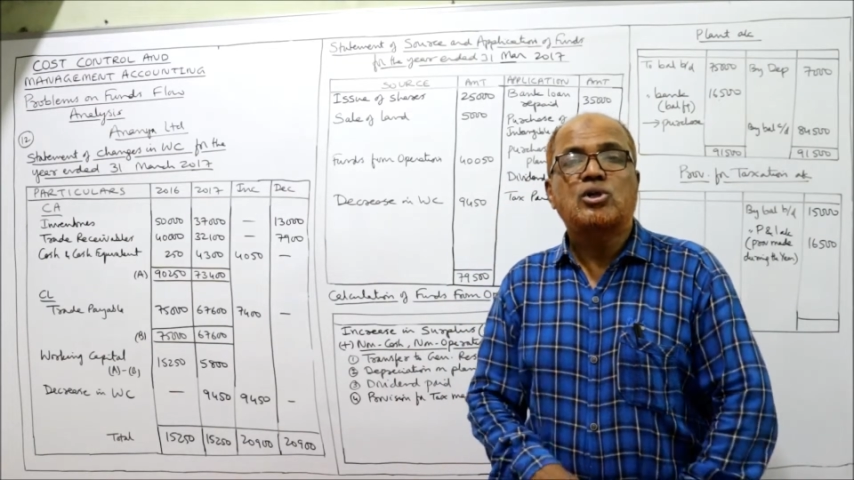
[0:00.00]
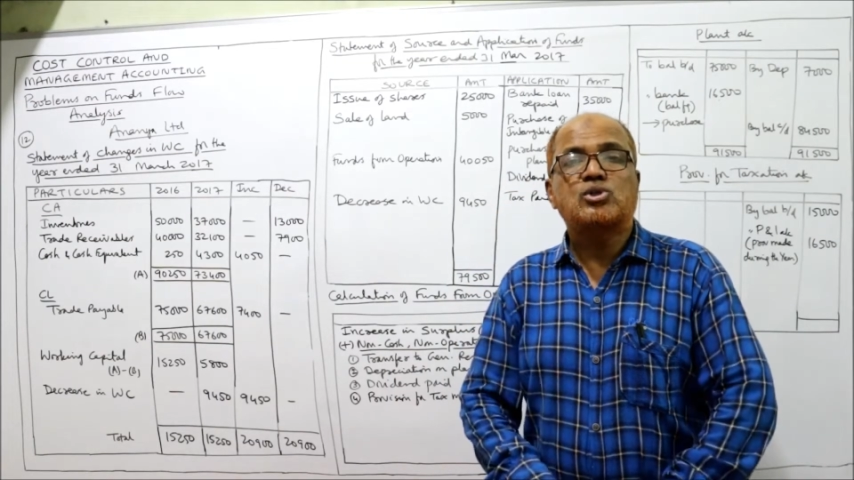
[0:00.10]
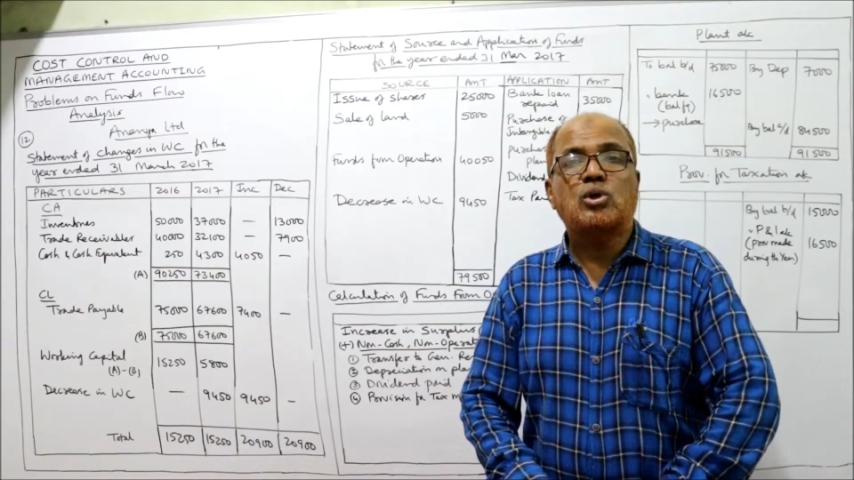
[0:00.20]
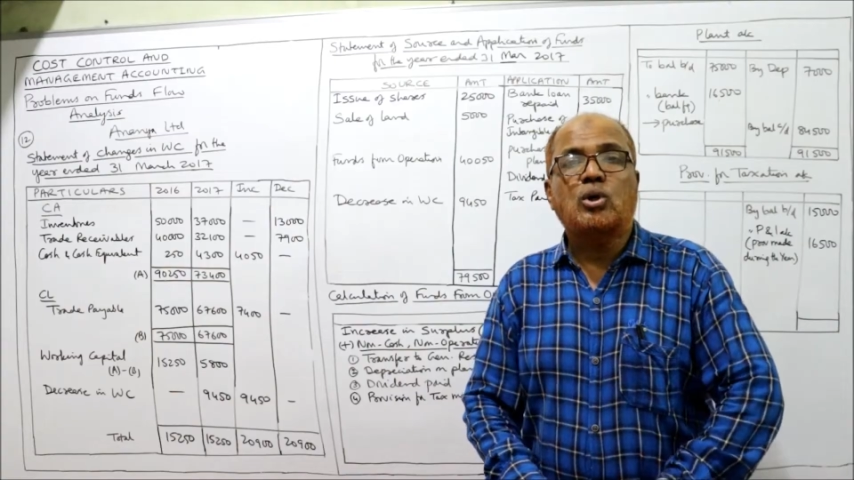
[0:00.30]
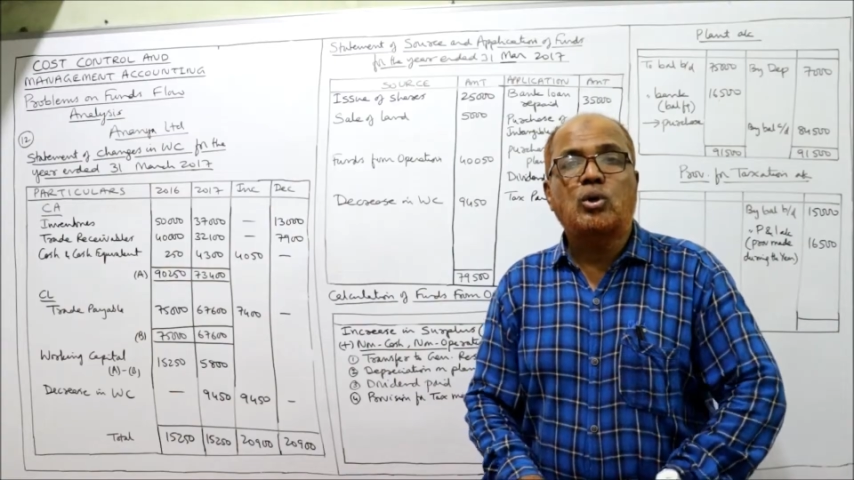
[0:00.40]

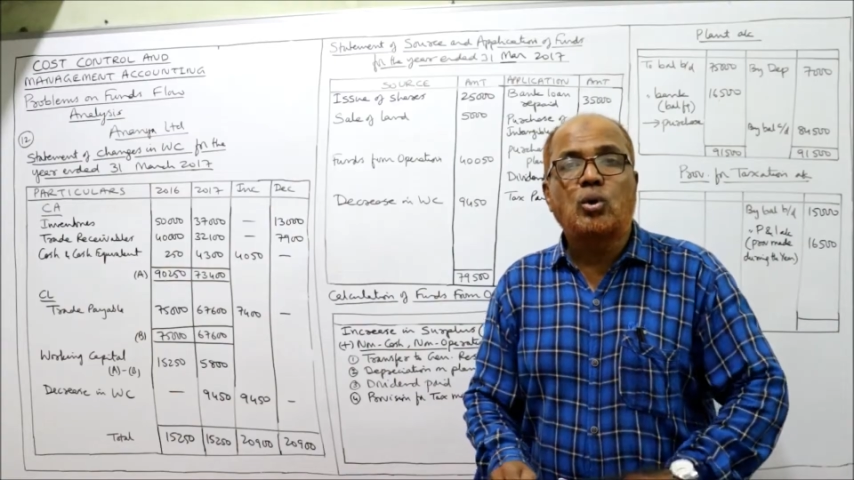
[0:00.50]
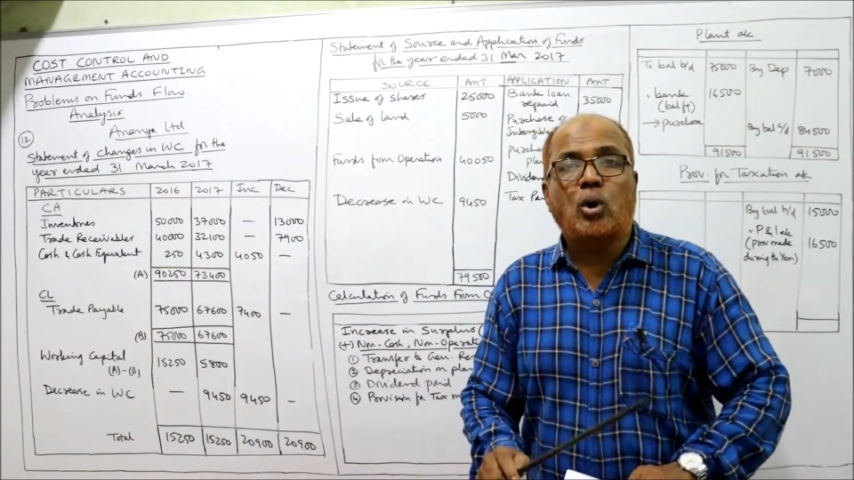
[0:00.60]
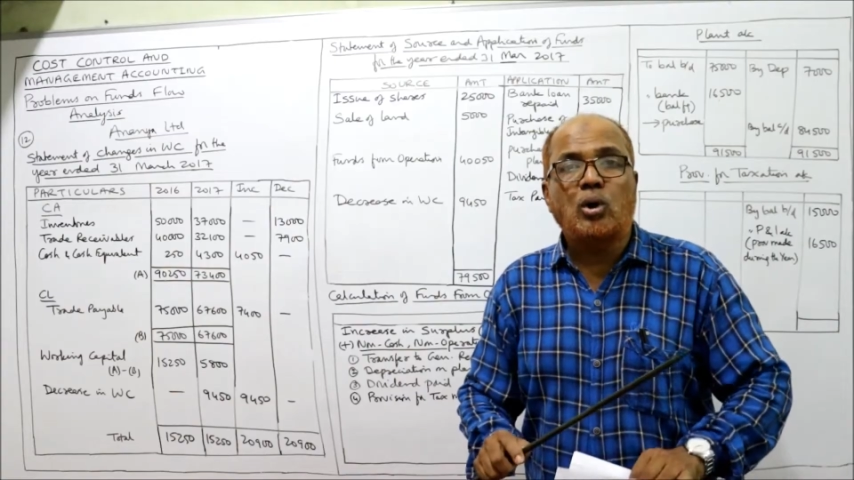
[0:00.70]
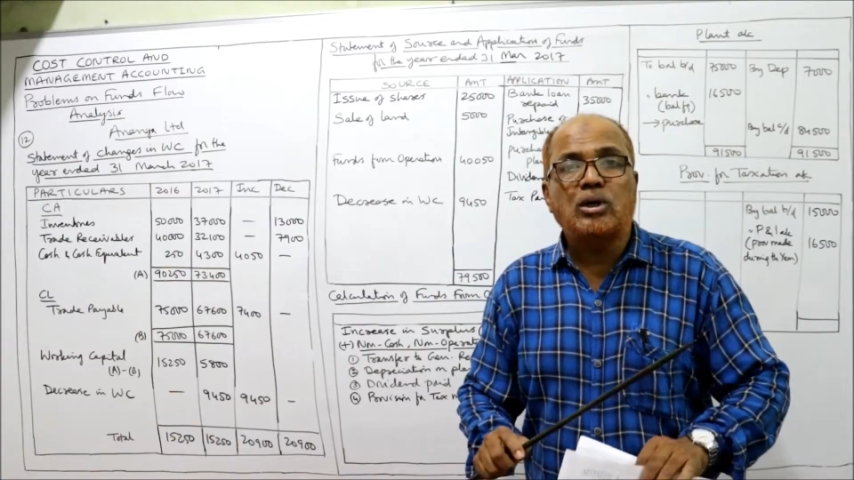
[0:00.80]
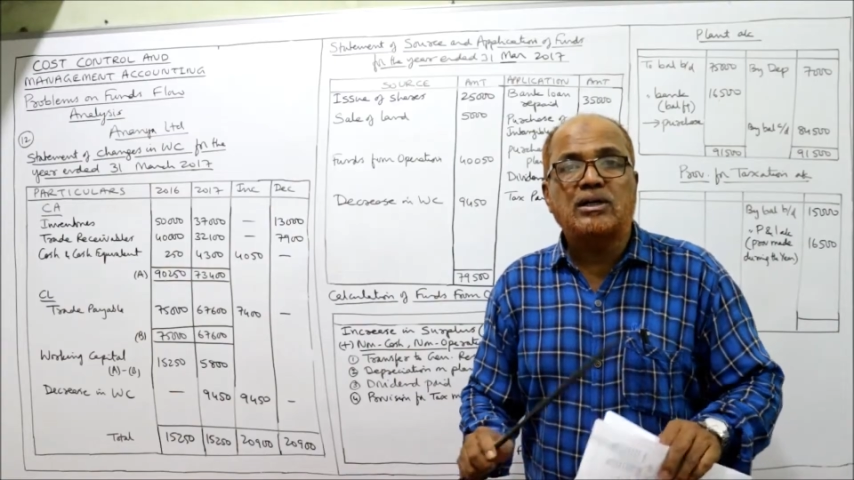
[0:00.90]
So
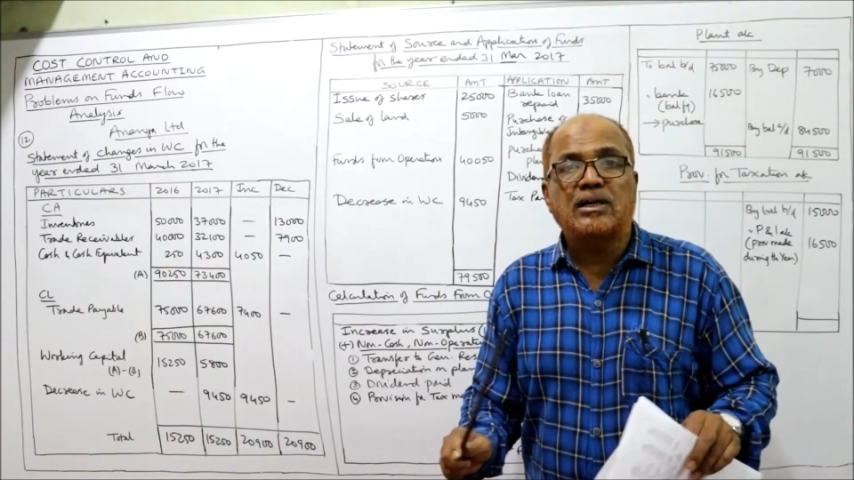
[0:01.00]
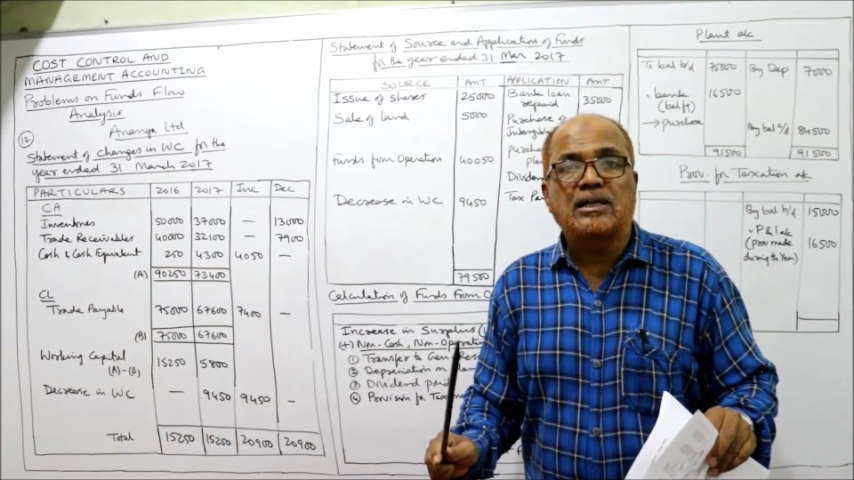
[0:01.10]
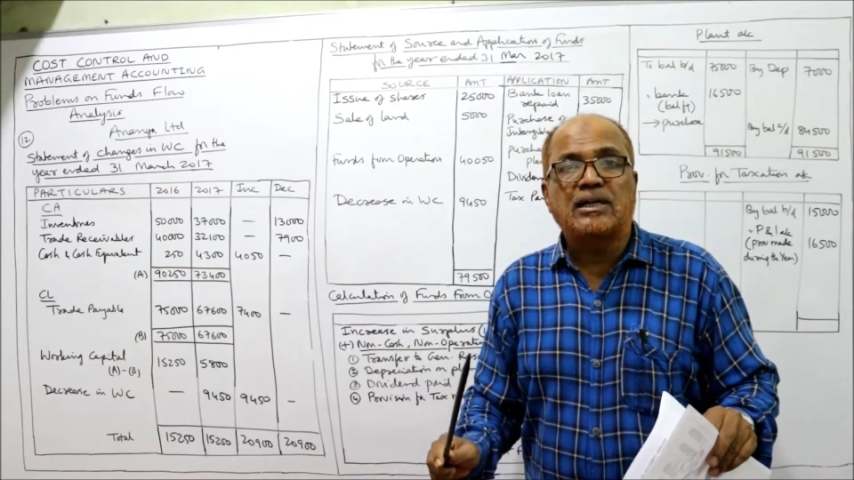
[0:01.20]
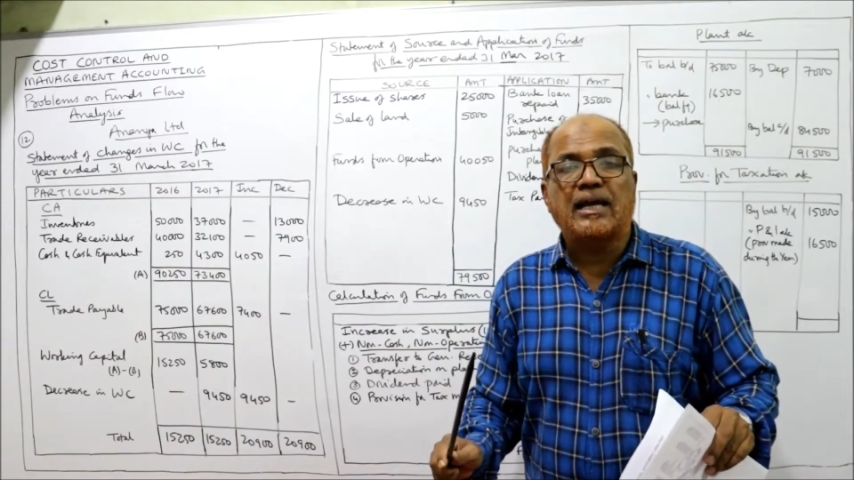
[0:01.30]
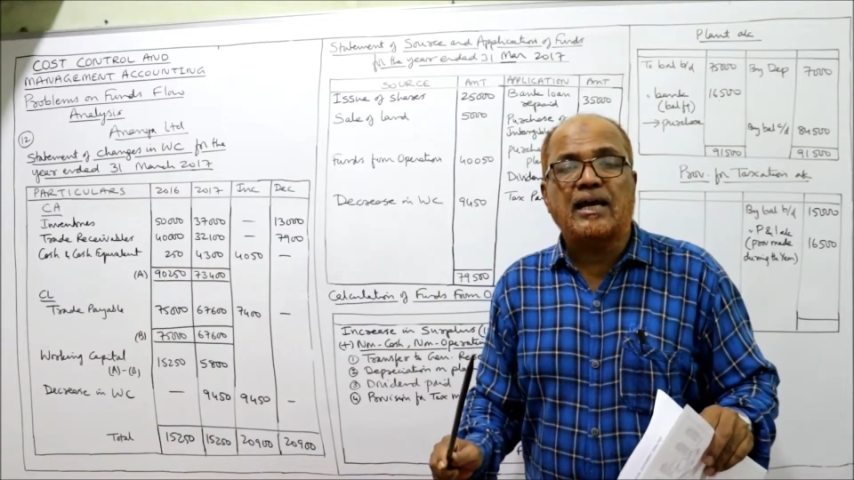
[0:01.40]
don't
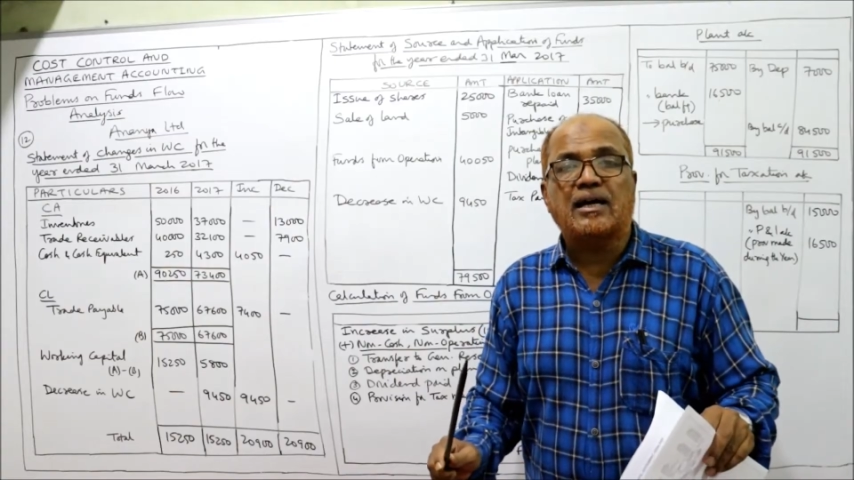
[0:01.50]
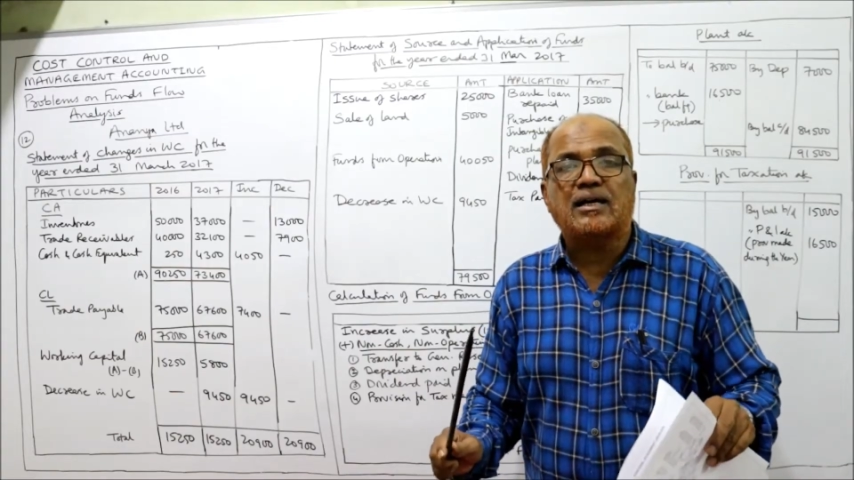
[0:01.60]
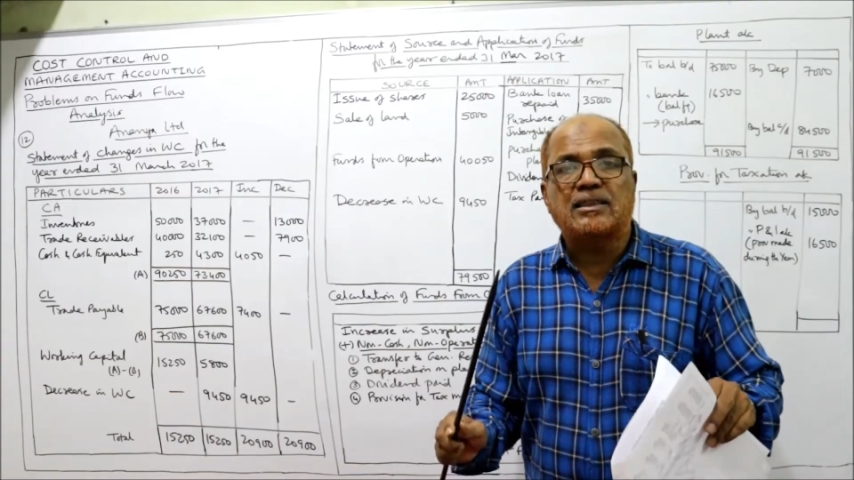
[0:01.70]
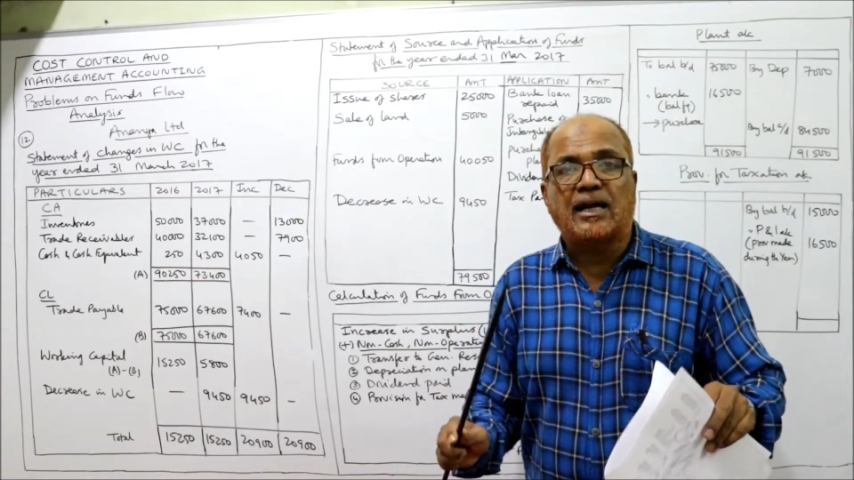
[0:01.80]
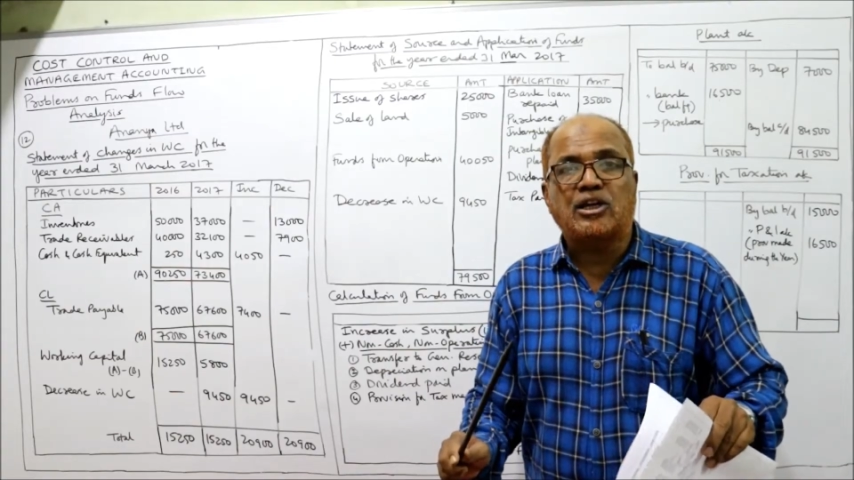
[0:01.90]
take
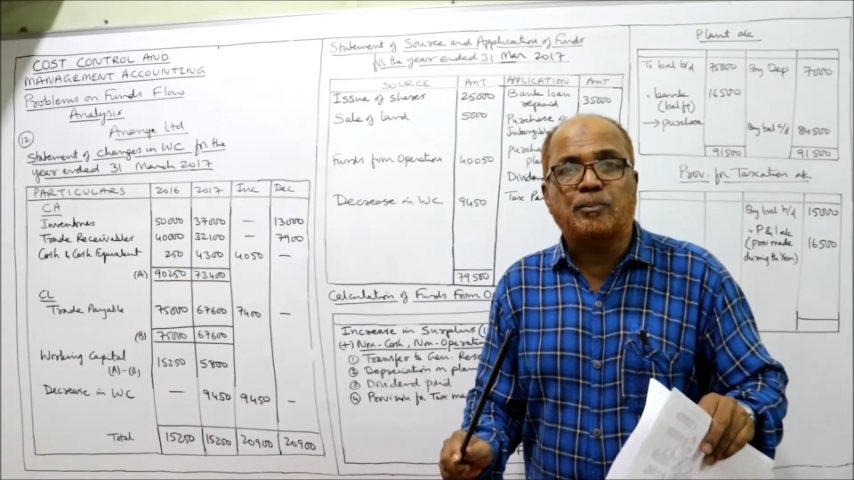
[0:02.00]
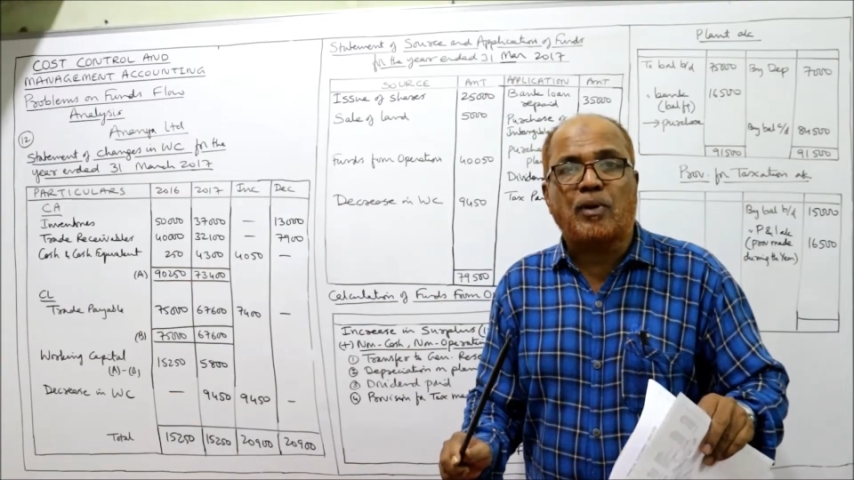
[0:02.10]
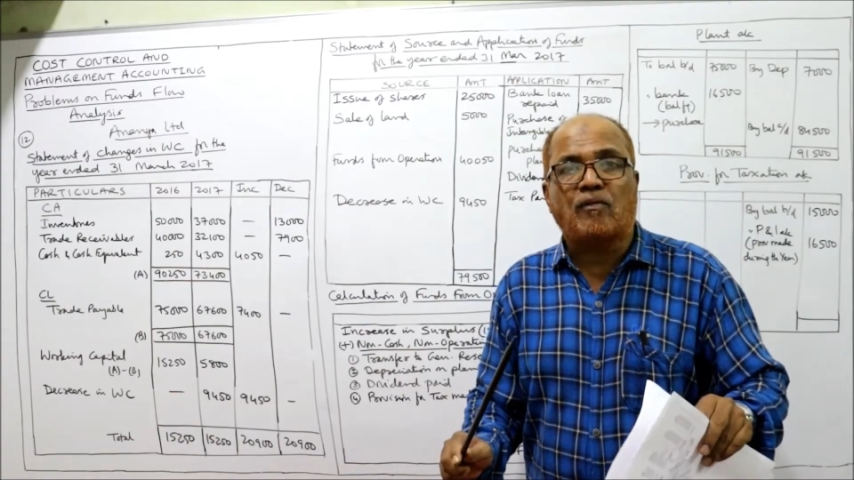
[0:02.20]
that